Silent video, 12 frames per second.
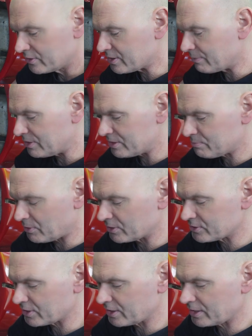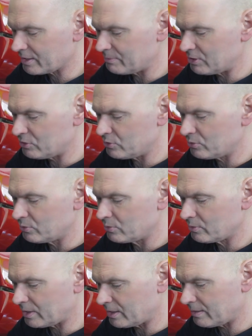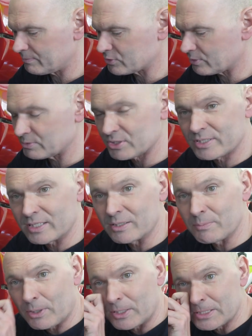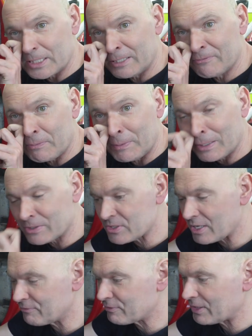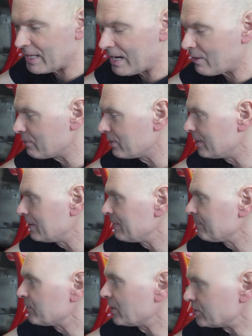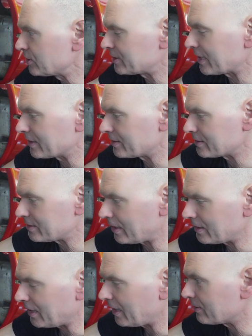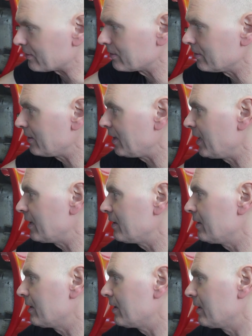Some of these parts are going to come in new, so I'm just stealing parts I need from the other side for now, just to get this side together, and